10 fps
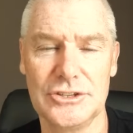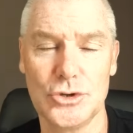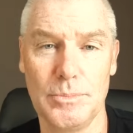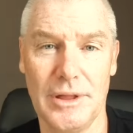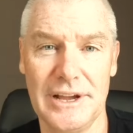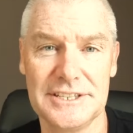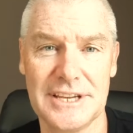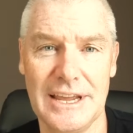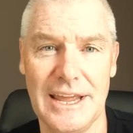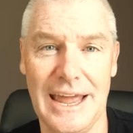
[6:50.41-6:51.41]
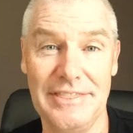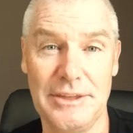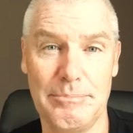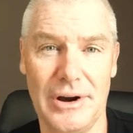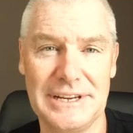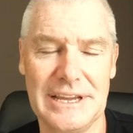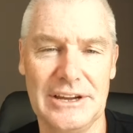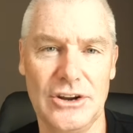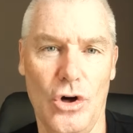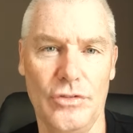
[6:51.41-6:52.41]
two players at the
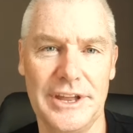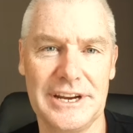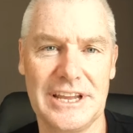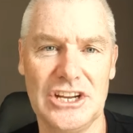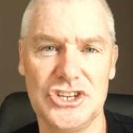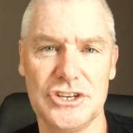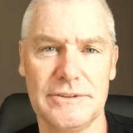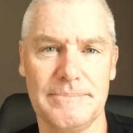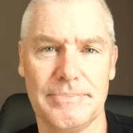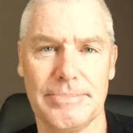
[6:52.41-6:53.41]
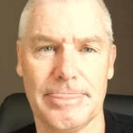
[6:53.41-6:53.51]
breakdown on that occasion.